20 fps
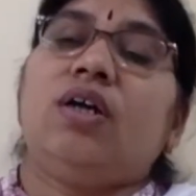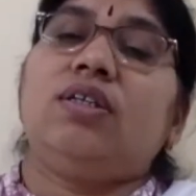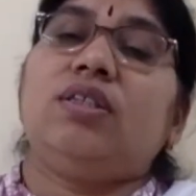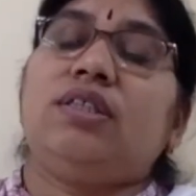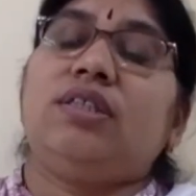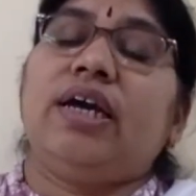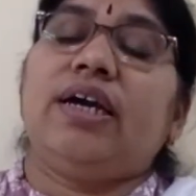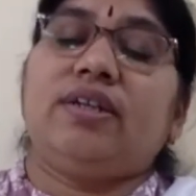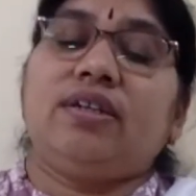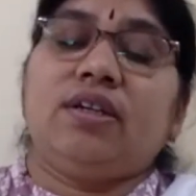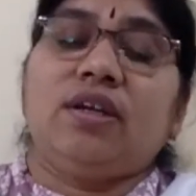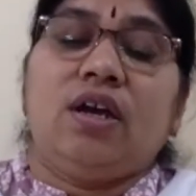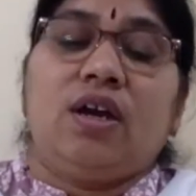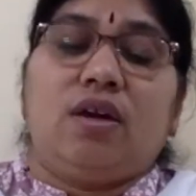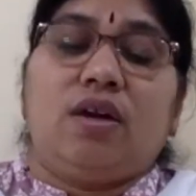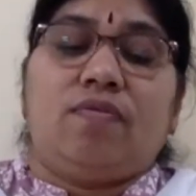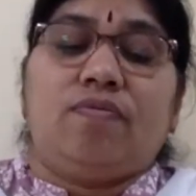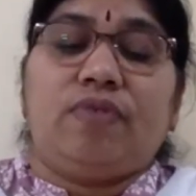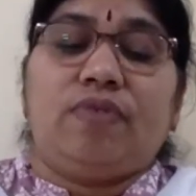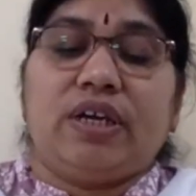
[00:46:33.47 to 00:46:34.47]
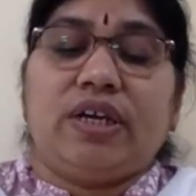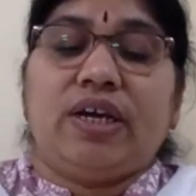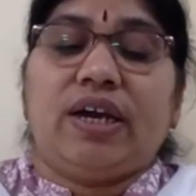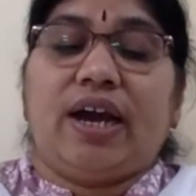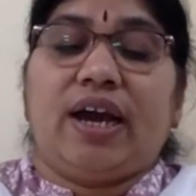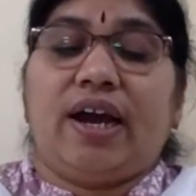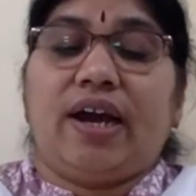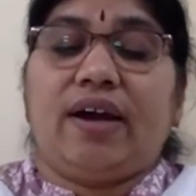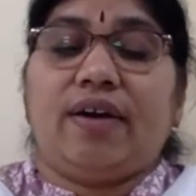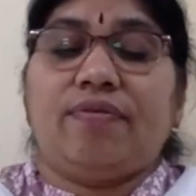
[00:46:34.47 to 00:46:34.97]
Then we
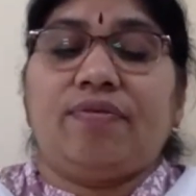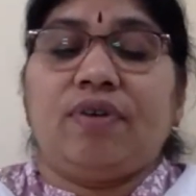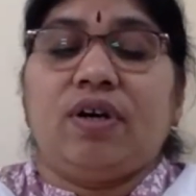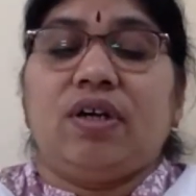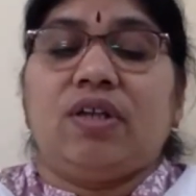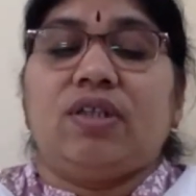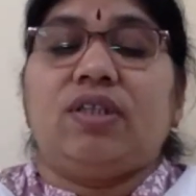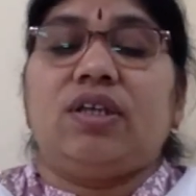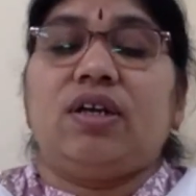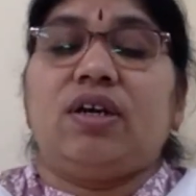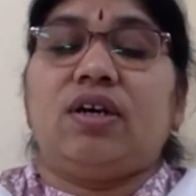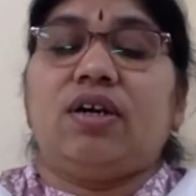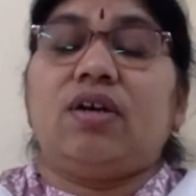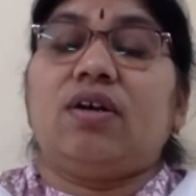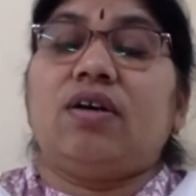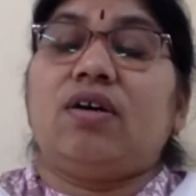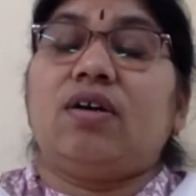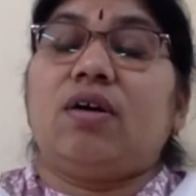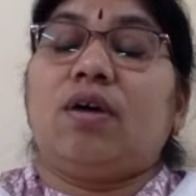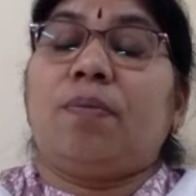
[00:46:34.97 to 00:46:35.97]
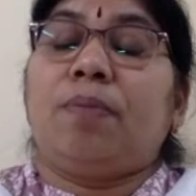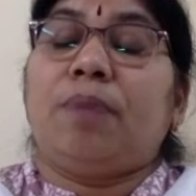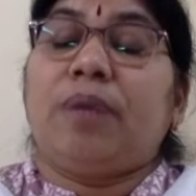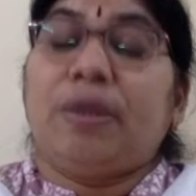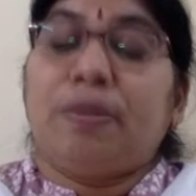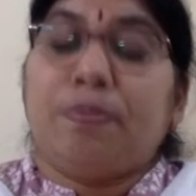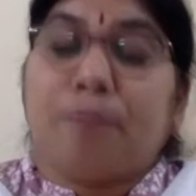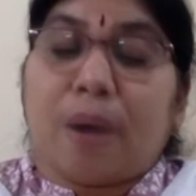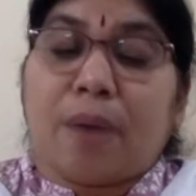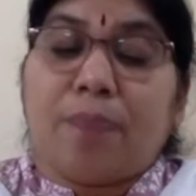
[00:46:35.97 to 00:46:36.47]
have the
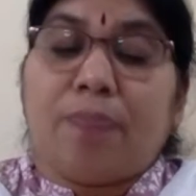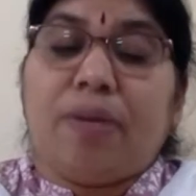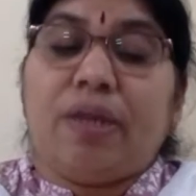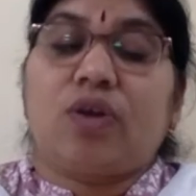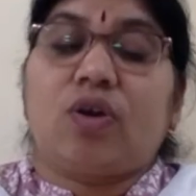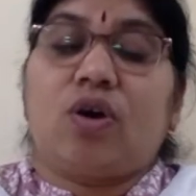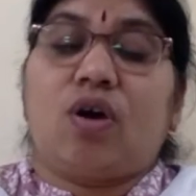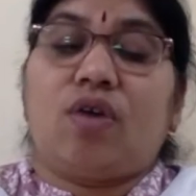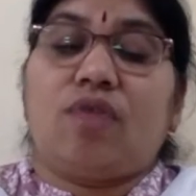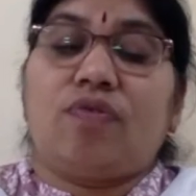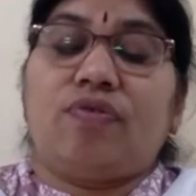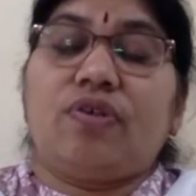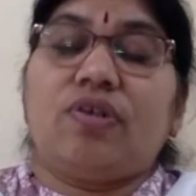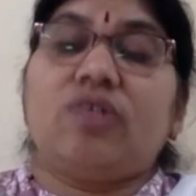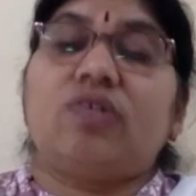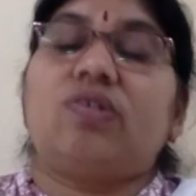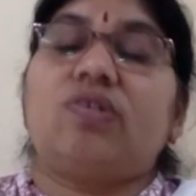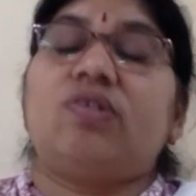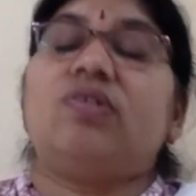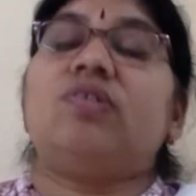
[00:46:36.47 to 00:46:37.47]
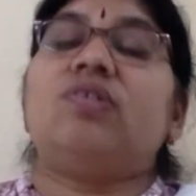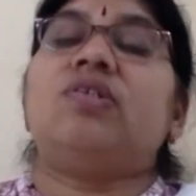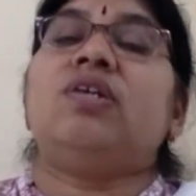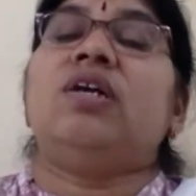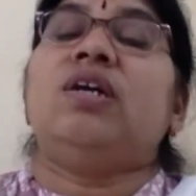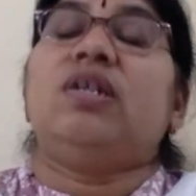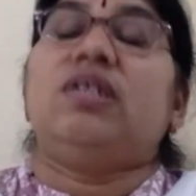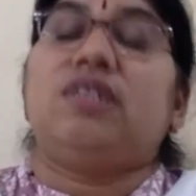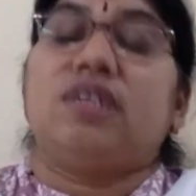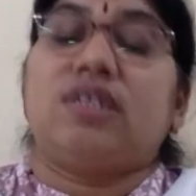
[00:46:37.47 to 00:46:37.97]
in public offices,
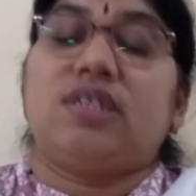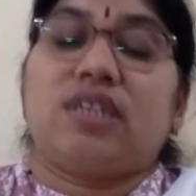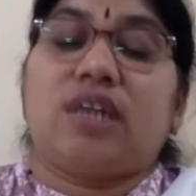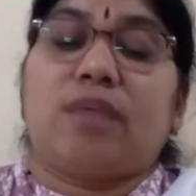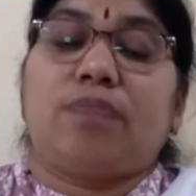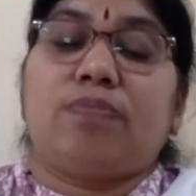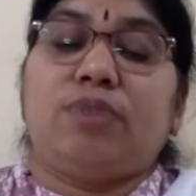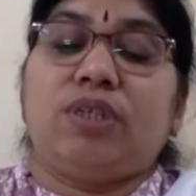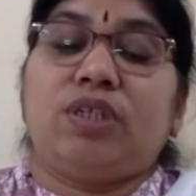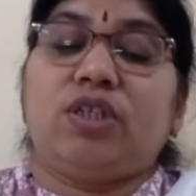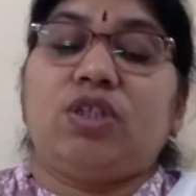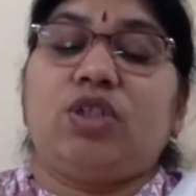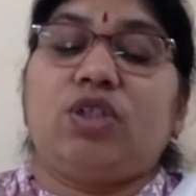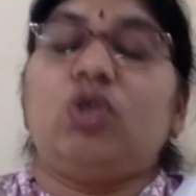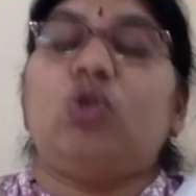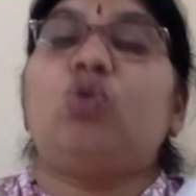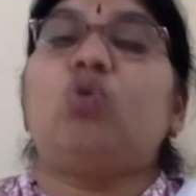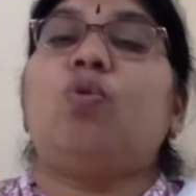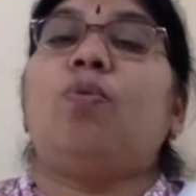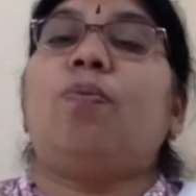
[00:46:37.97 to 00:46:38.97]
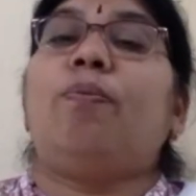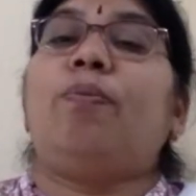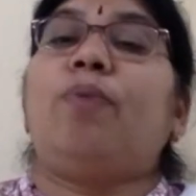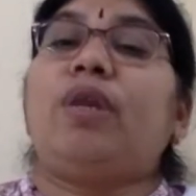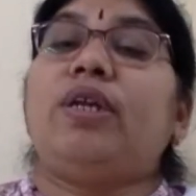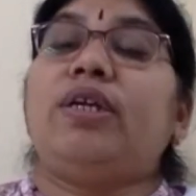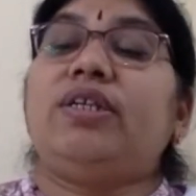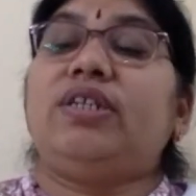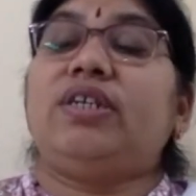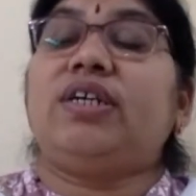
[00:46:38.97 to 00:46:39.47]
the subject to
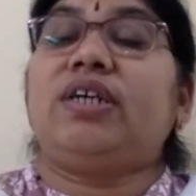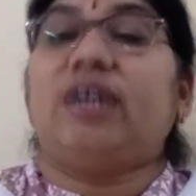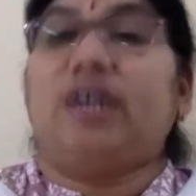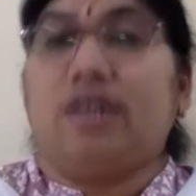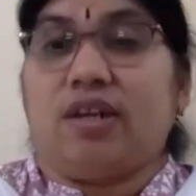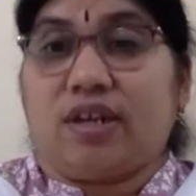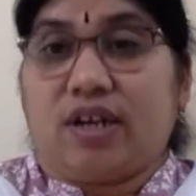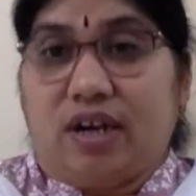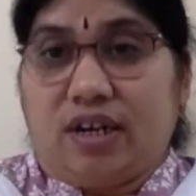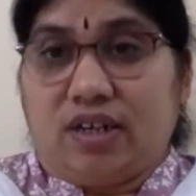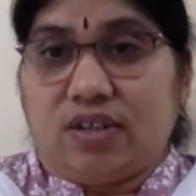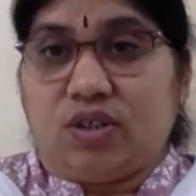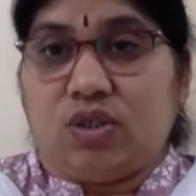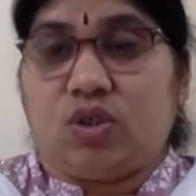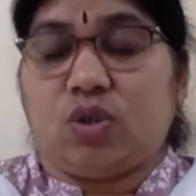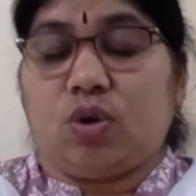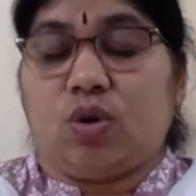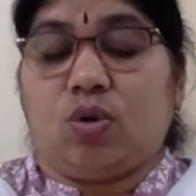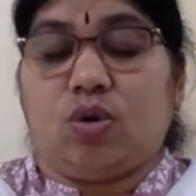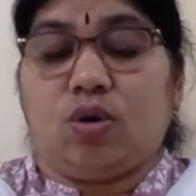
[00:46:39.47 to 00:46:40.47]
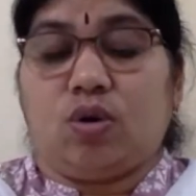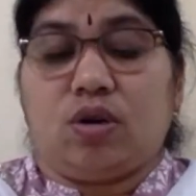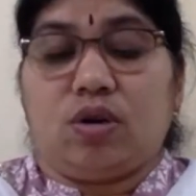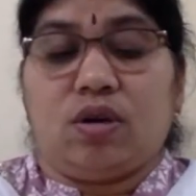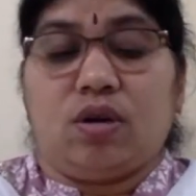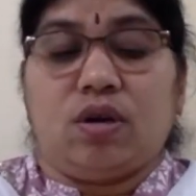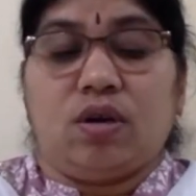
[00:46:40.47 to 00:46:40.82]
political control,